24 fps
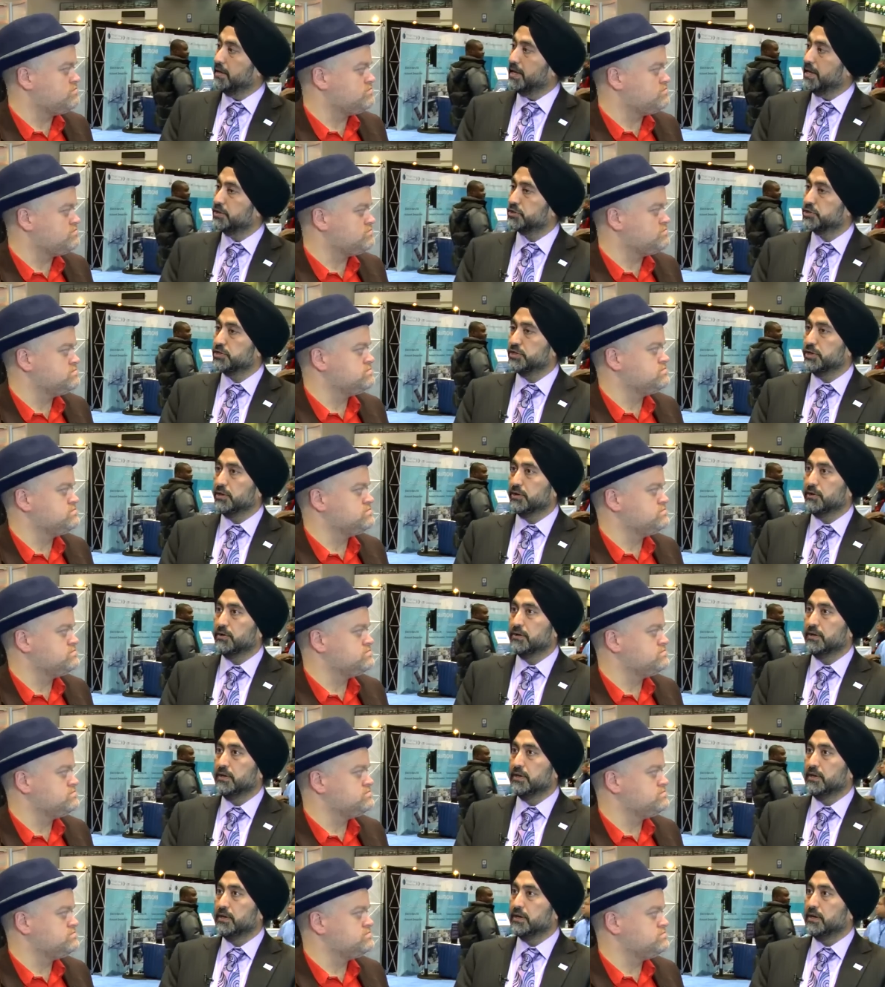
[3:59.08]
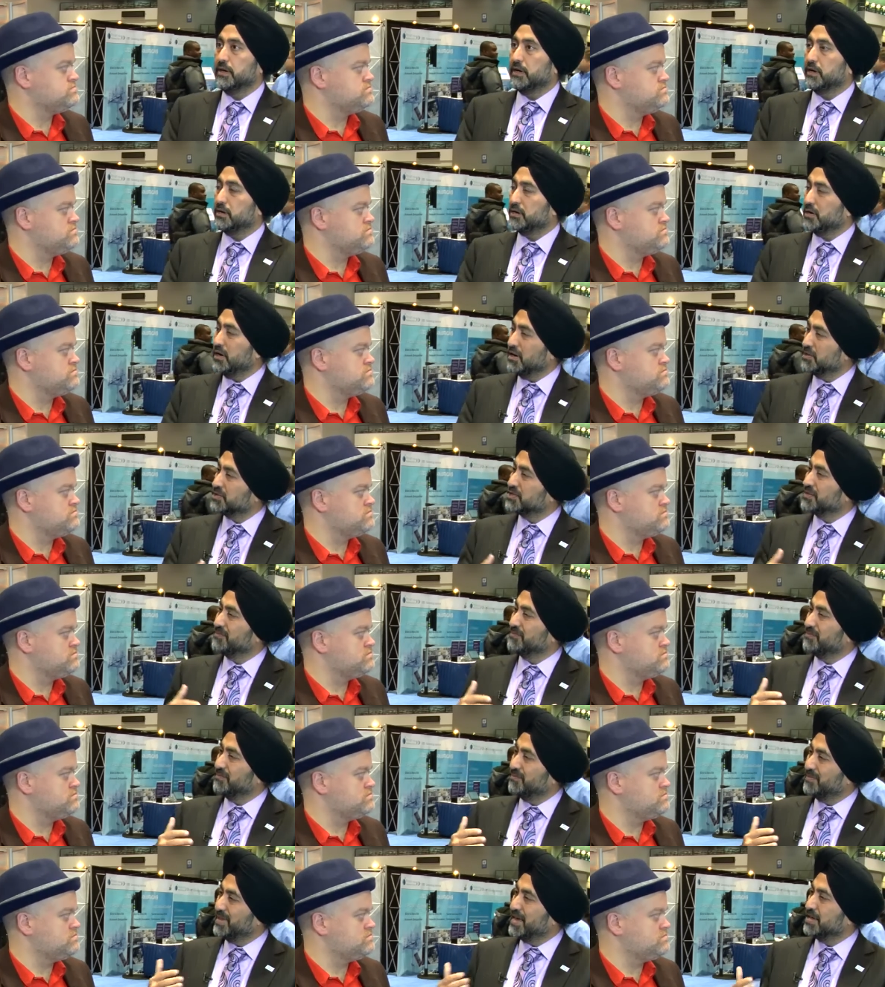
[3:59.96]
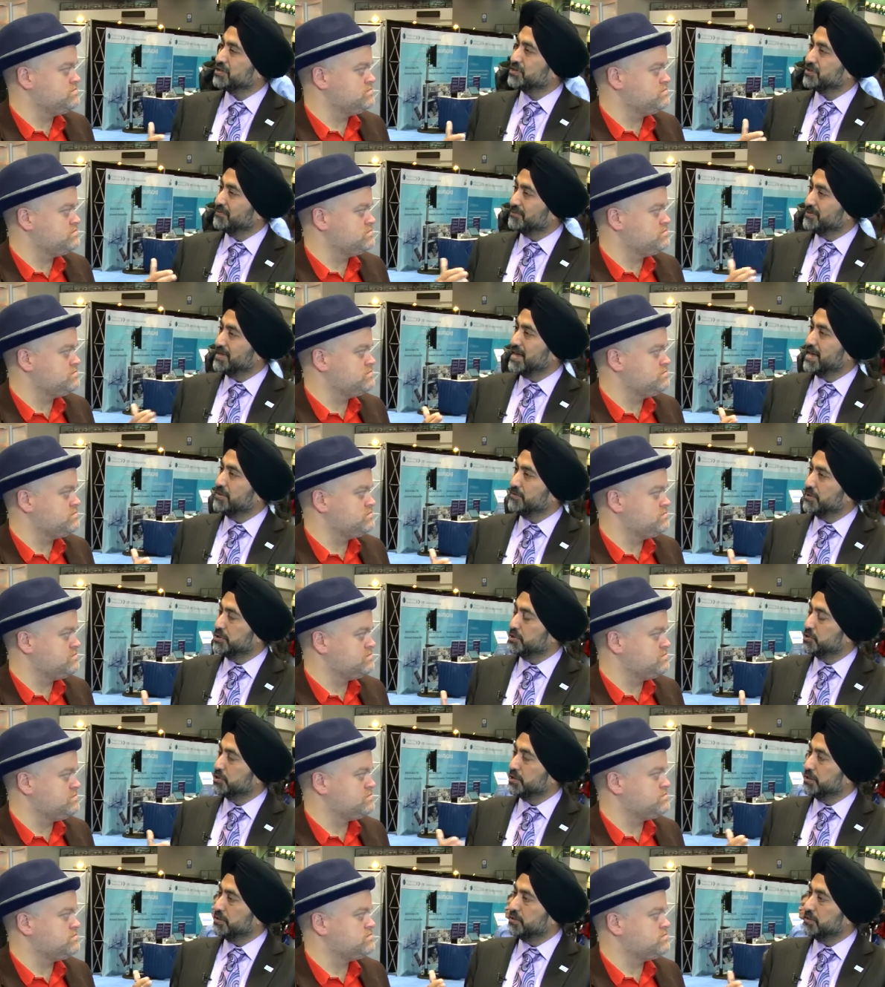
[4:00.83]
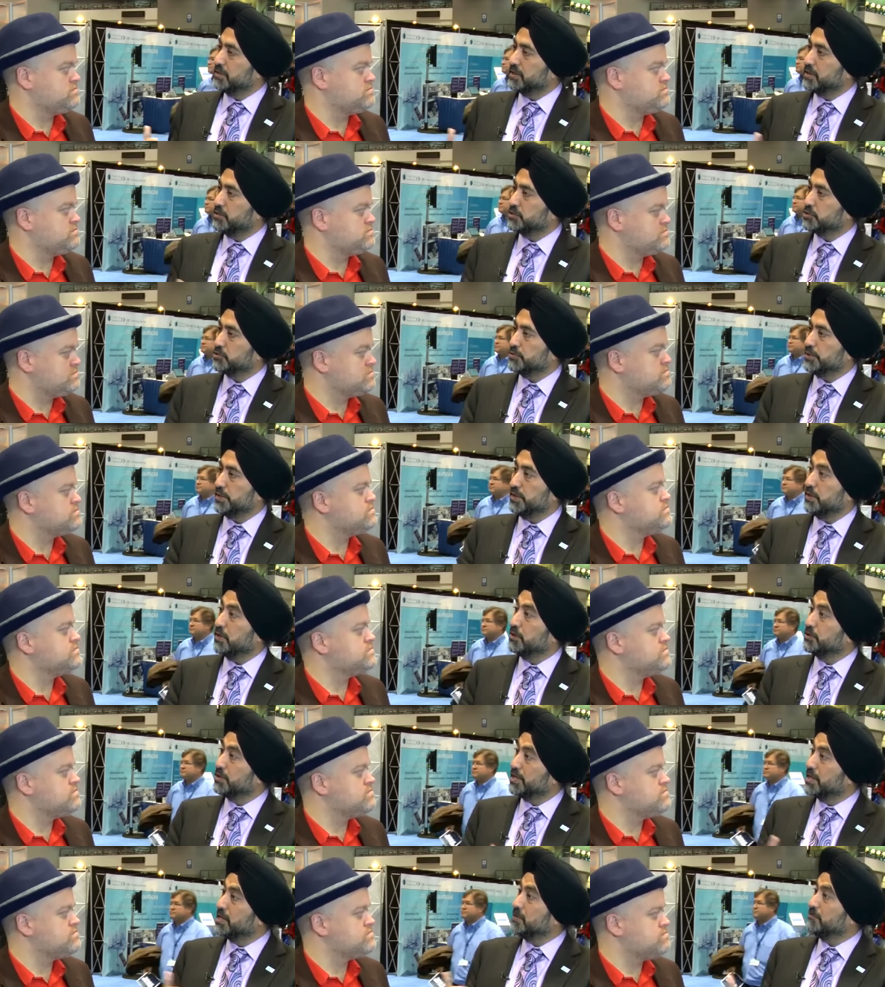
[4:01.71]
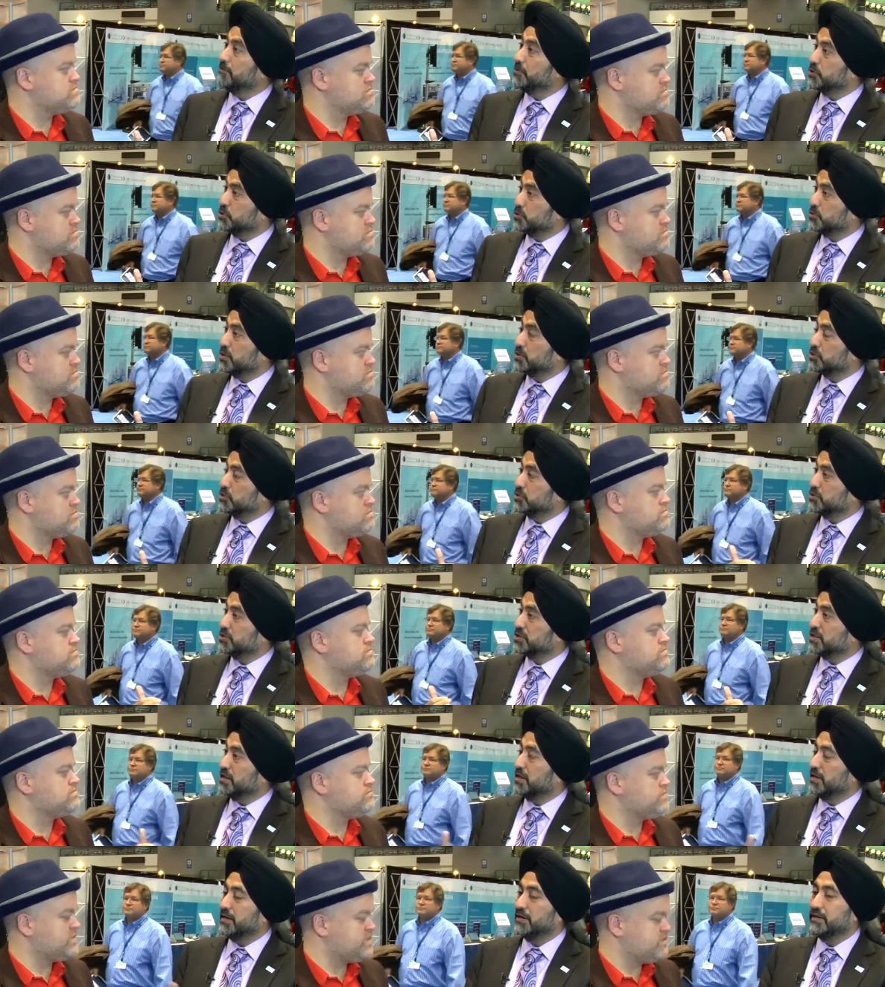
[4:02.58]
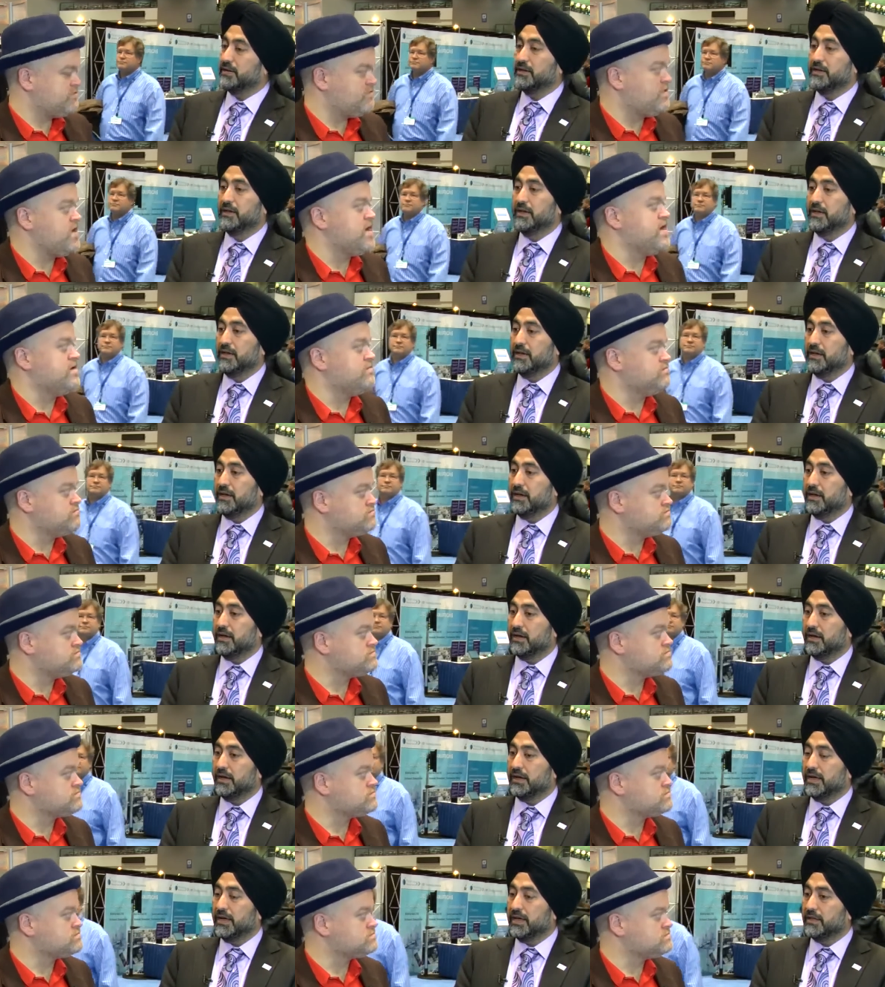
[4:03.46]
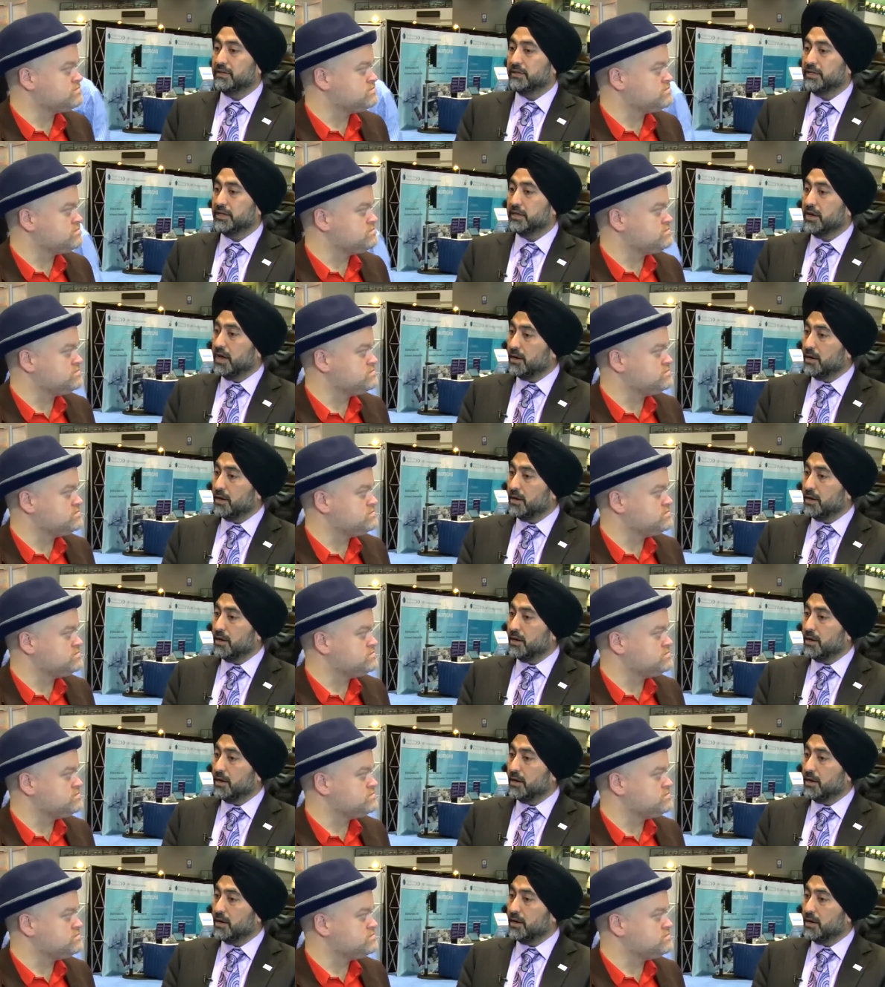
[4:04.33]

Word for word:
Speaker 1: last year uh, caused some massive damage in the country on the infrastructure side. Right. Uh, and the